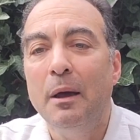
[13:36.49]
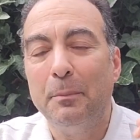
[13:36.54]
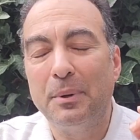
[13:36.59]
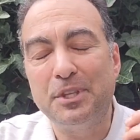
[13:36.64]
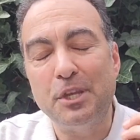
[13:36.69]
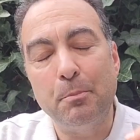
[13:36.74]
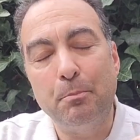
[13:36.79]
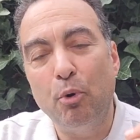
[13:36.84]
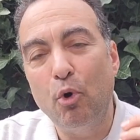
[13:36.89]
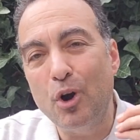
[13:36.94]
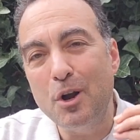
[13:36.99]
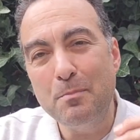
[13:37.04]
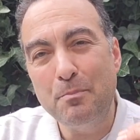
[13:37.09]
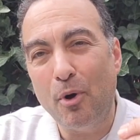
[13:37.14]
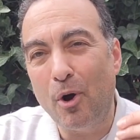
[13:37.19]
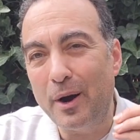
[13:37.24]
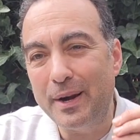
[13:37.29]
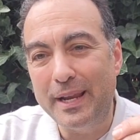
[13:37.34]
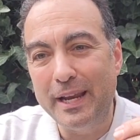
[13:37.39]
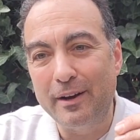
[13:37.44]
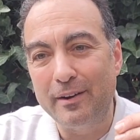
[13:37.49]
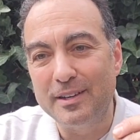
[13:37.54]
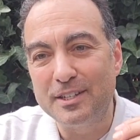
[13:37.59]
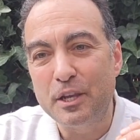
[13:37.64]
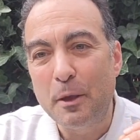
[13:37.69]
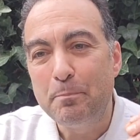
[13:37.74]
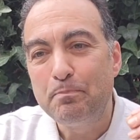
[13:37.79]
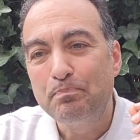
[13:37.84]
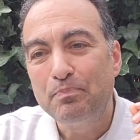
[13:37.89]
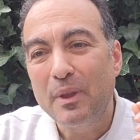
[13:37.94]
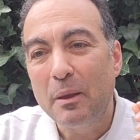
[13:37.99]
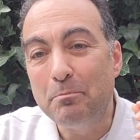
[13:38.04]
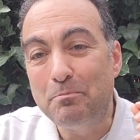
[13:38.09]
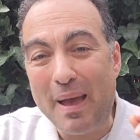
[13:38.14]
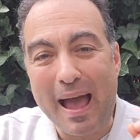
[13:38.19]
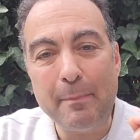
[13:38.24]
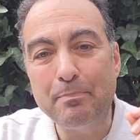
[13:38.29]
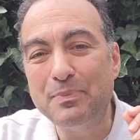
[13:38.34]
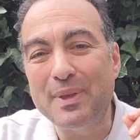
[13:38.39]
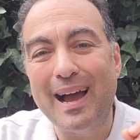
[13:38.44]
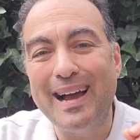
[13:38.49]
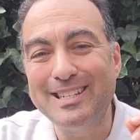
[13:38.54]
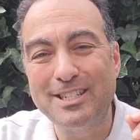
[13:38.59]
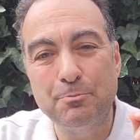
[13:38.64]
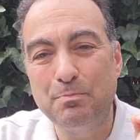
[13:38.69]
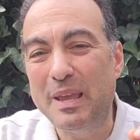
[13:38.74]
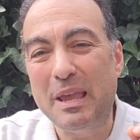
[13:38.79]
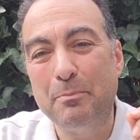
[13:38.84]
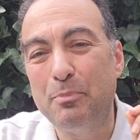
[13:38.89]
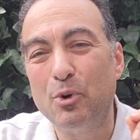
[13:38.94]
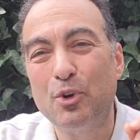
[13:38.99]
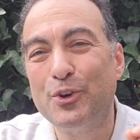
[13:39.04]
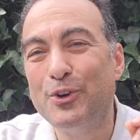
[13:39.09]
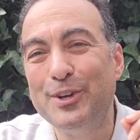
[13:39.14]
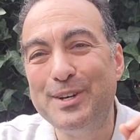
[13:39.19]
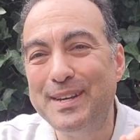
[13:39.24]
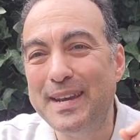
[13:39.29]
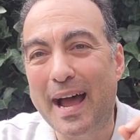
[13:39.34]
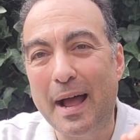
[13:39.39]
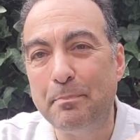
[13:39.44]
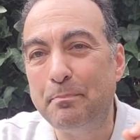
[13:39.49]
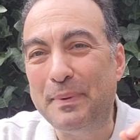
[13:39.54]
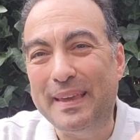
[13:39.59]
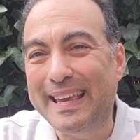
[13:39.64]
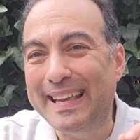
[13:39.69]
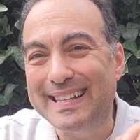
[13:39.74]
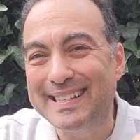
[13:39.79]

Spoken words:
But the important part here is baptized people could not be